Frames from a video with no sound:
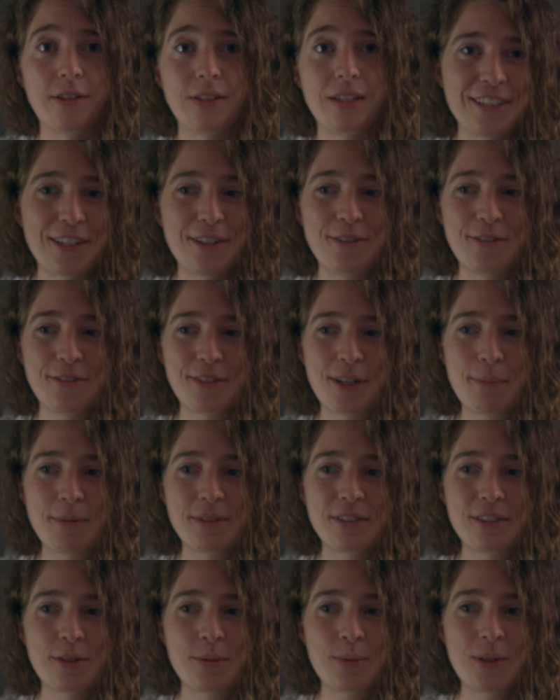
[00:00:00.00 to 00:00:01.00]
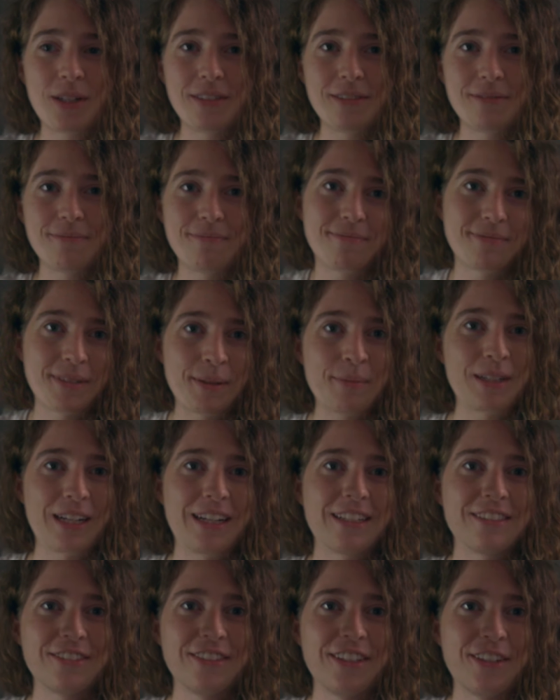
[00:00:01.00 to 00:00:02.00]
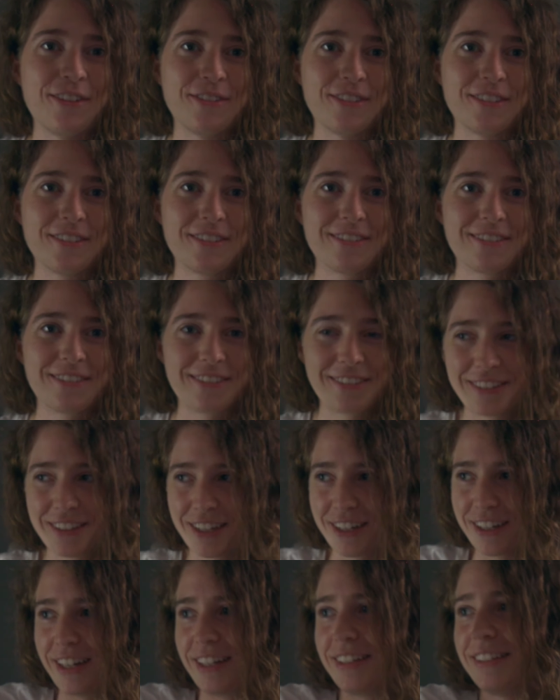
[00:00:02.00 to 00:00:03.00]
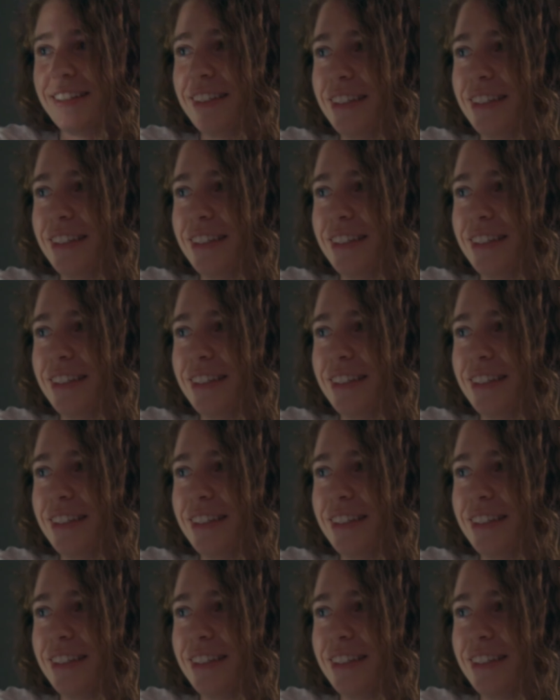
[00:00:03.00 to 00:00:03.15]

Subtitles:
So for episode 1, I'm gonna answer those. Alright,